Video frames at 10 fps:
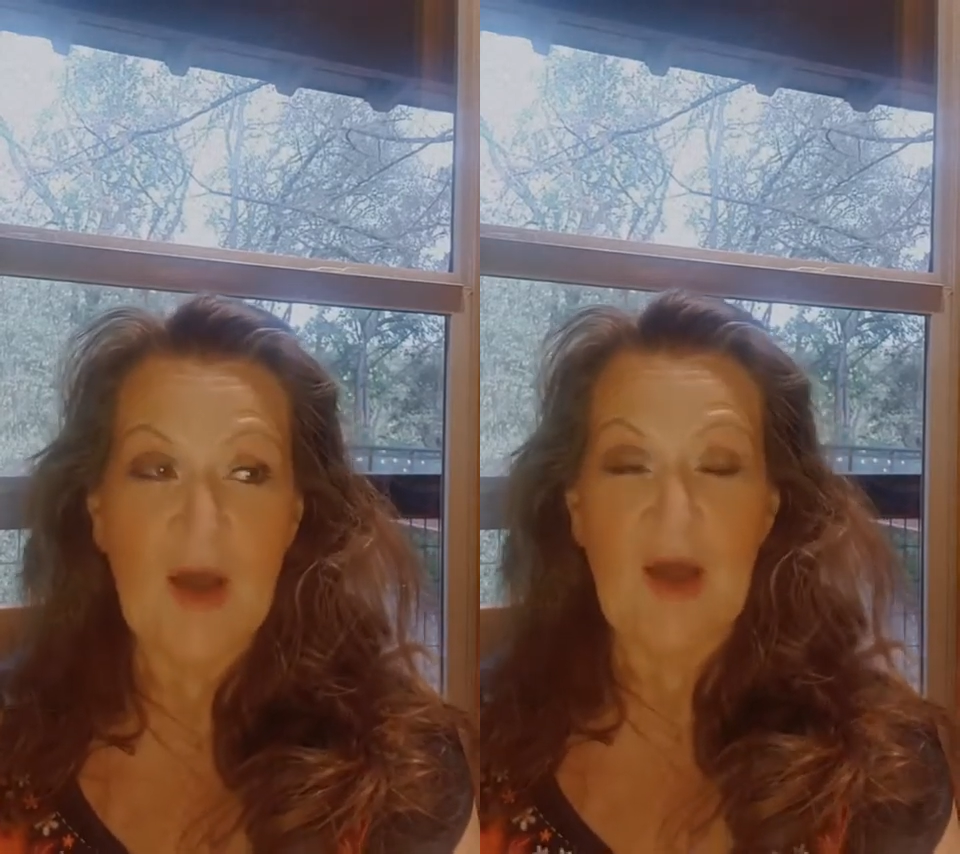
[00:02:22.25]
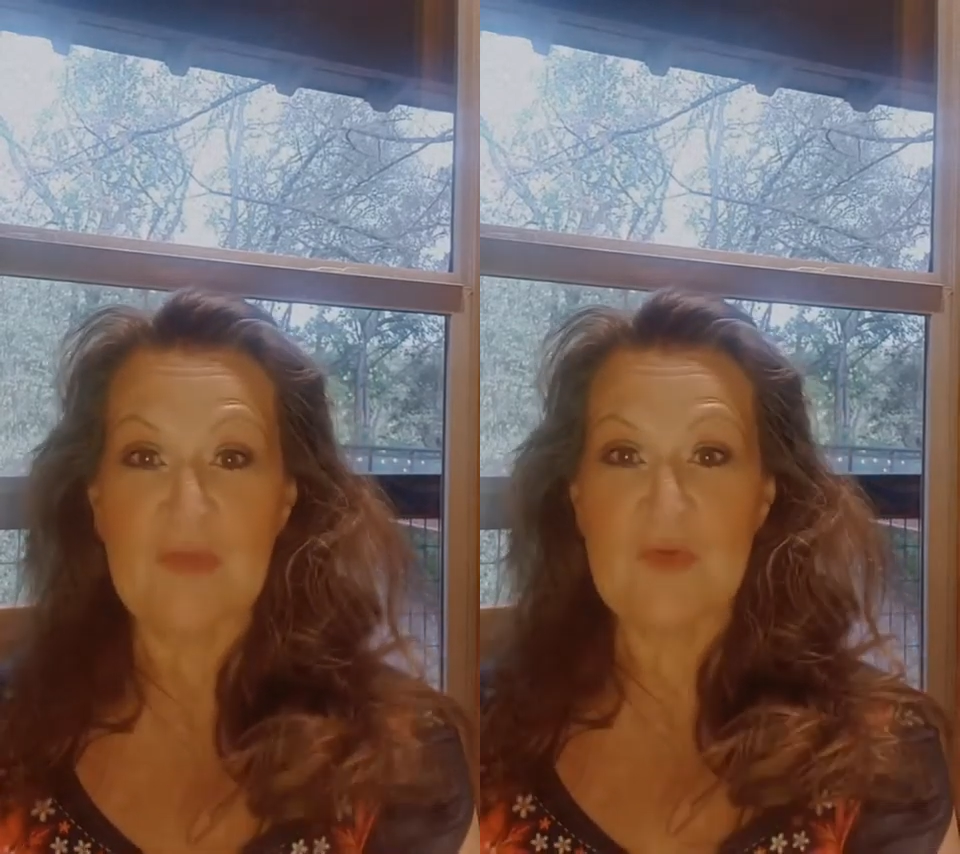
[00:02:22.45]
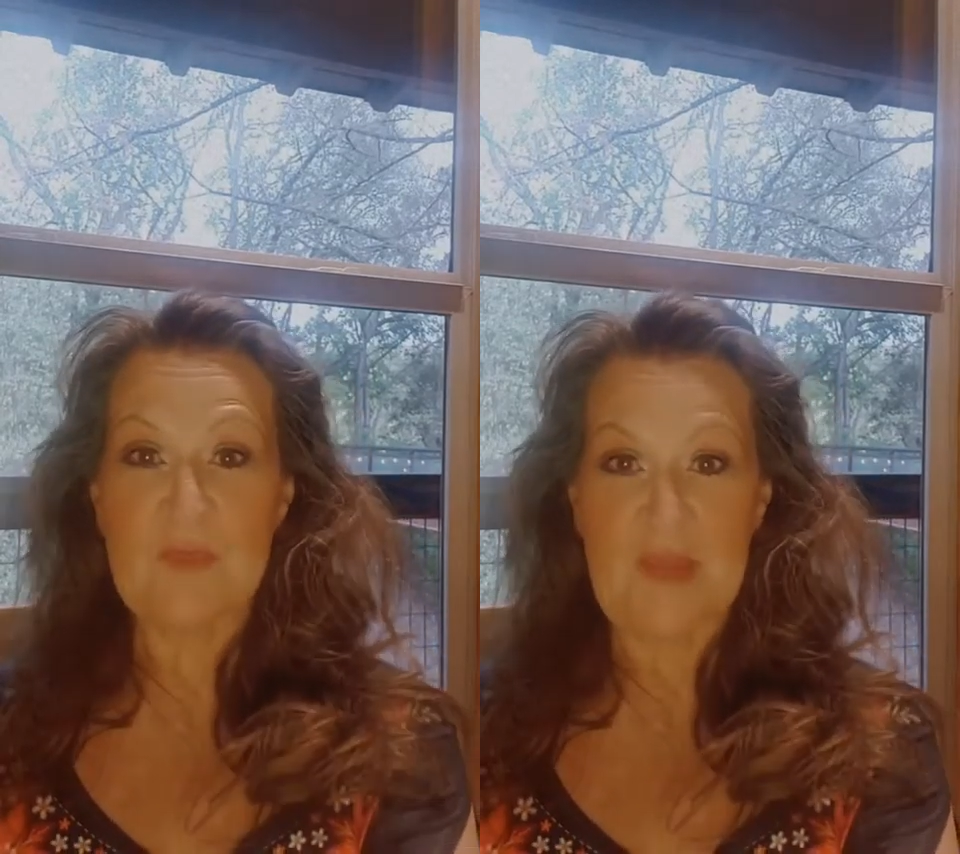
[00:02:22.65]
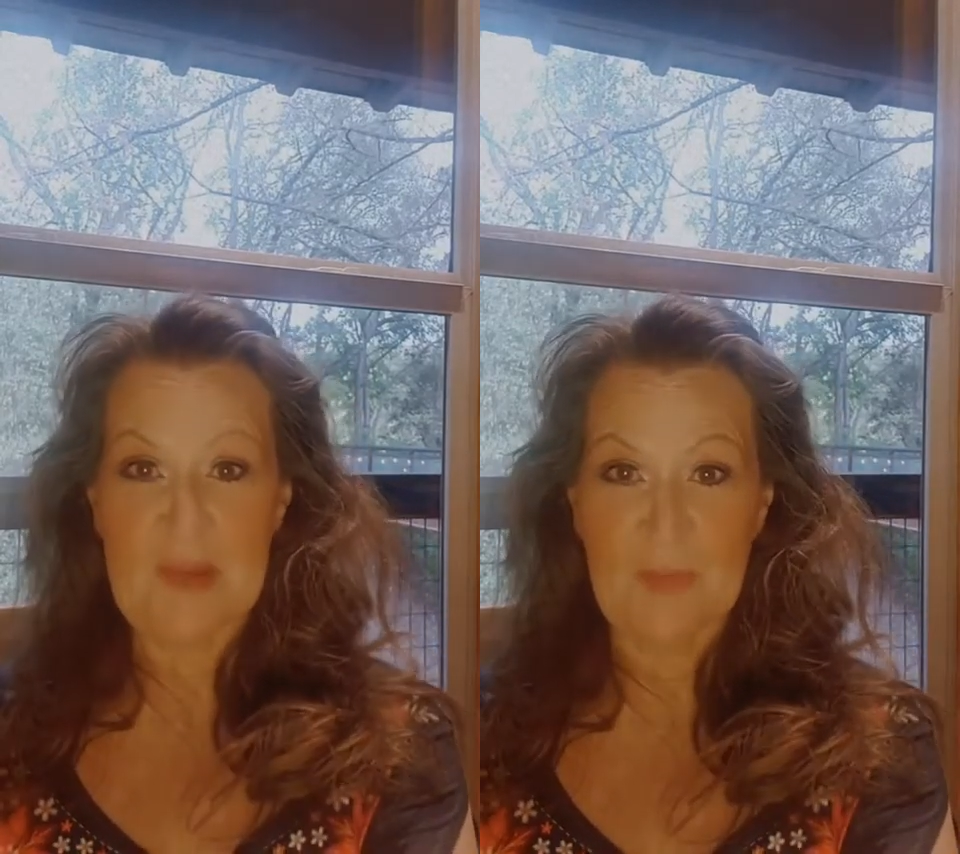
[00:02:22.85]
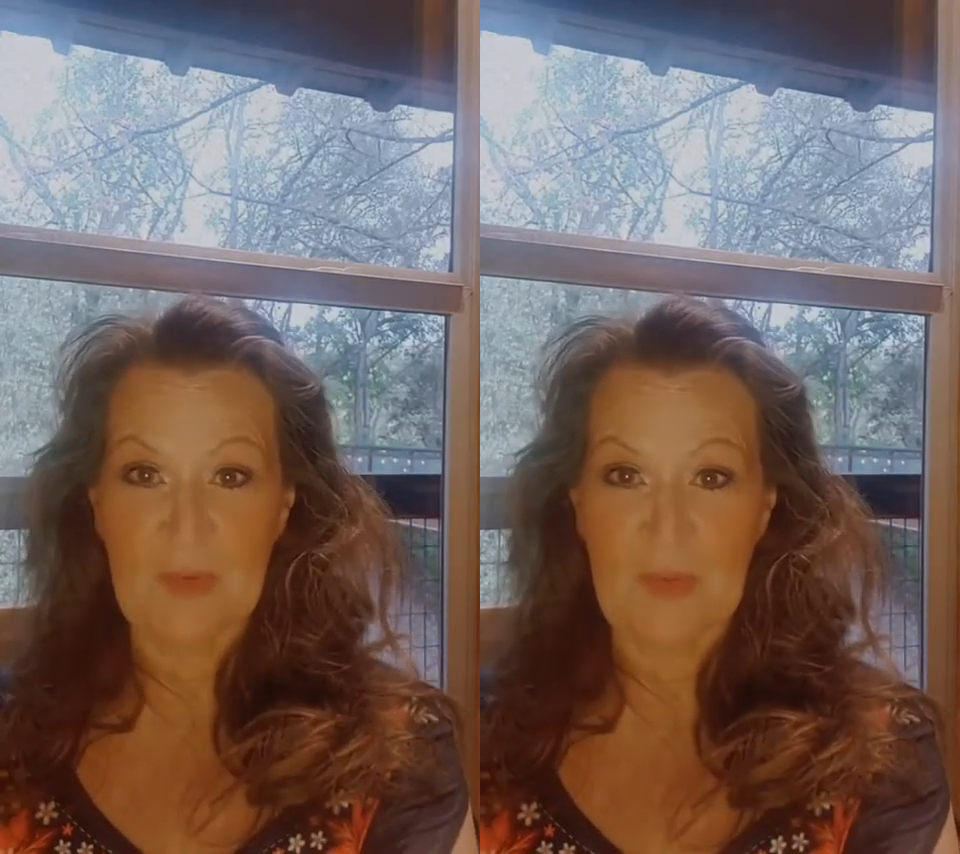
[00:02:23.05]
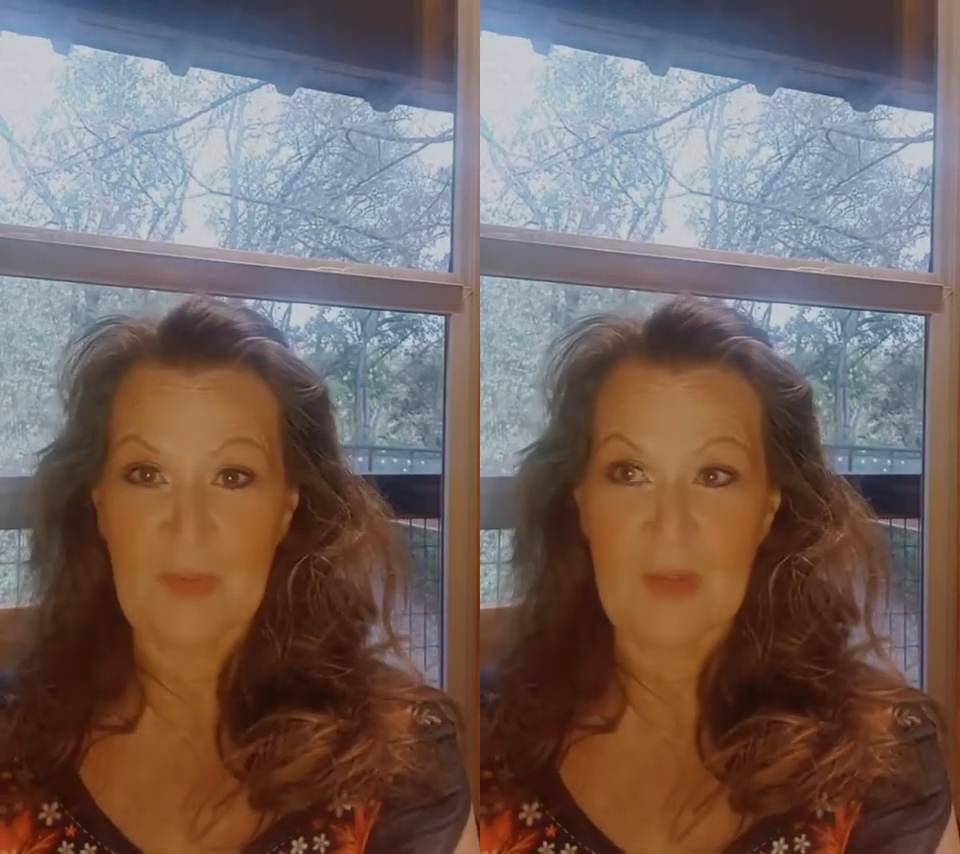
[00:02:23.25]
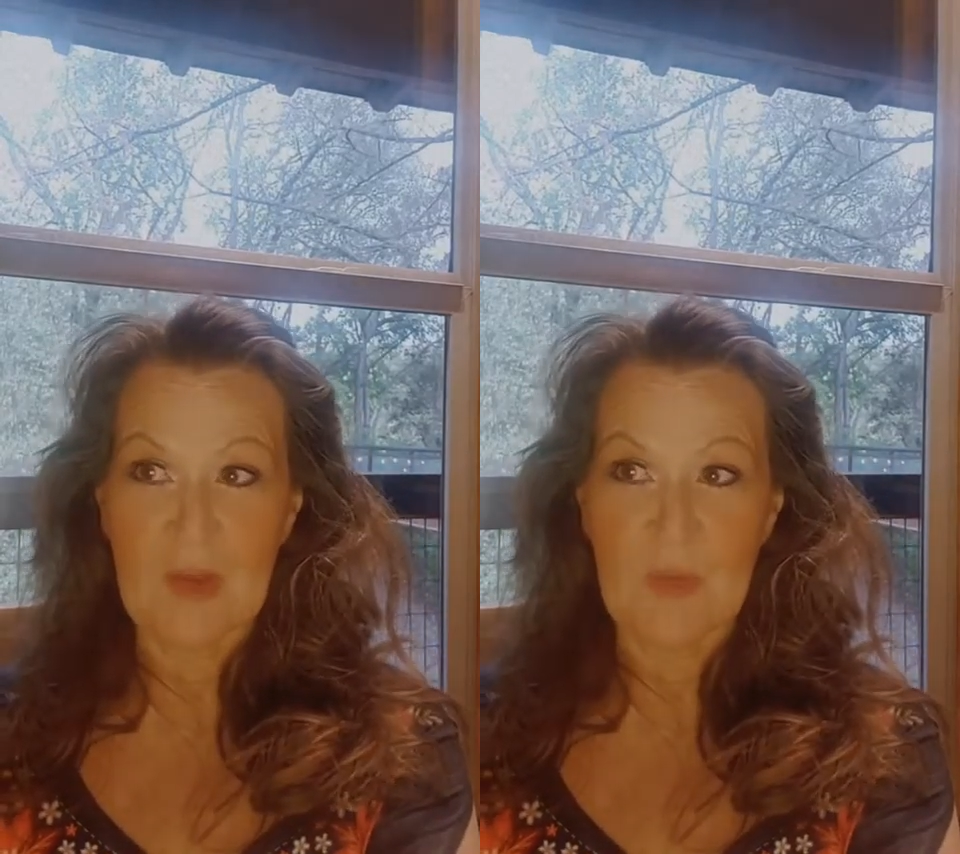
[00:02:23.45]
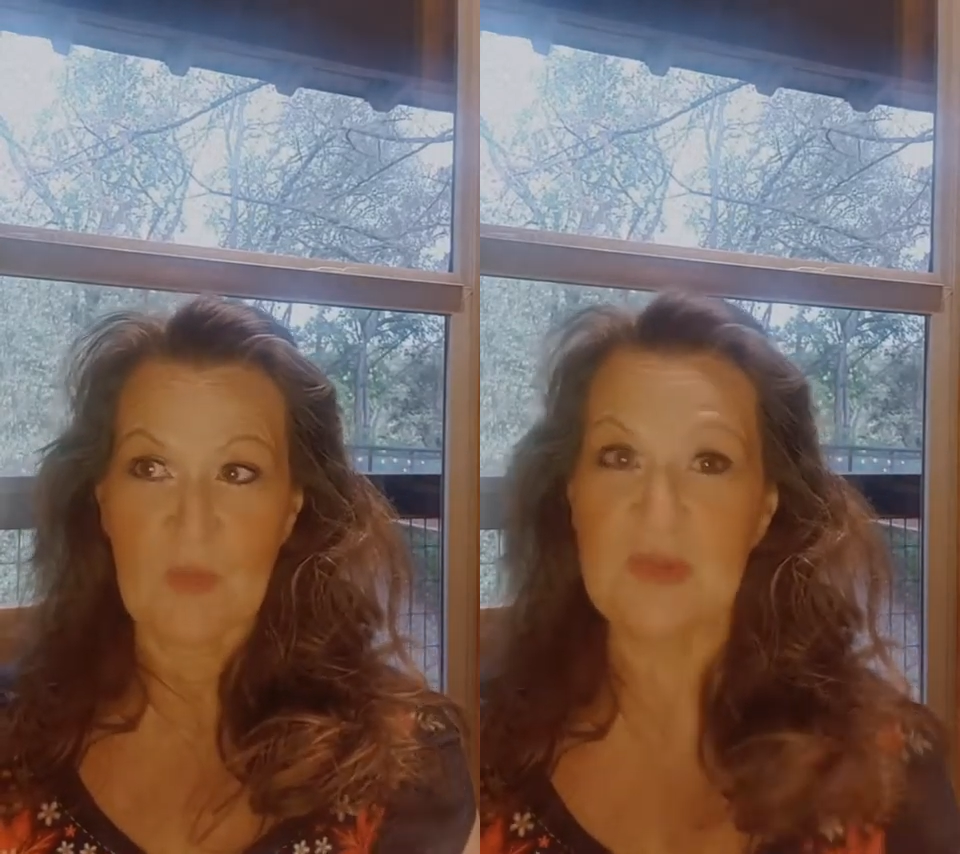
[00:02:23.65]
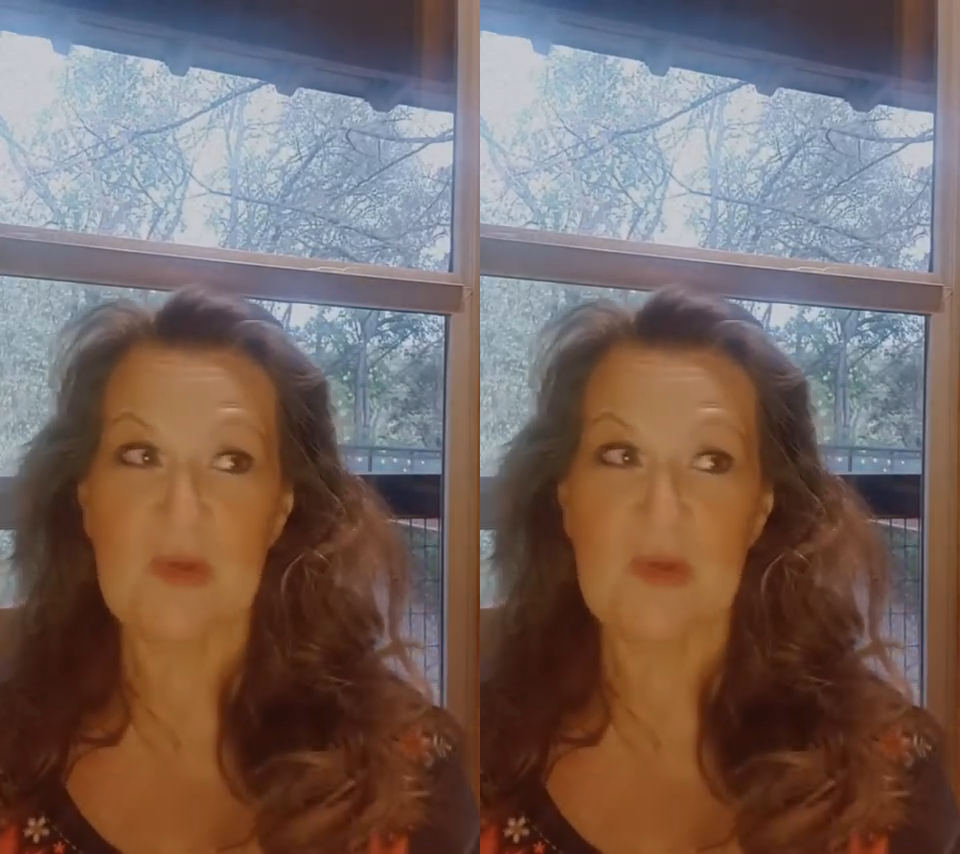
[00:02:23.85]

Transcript: other people really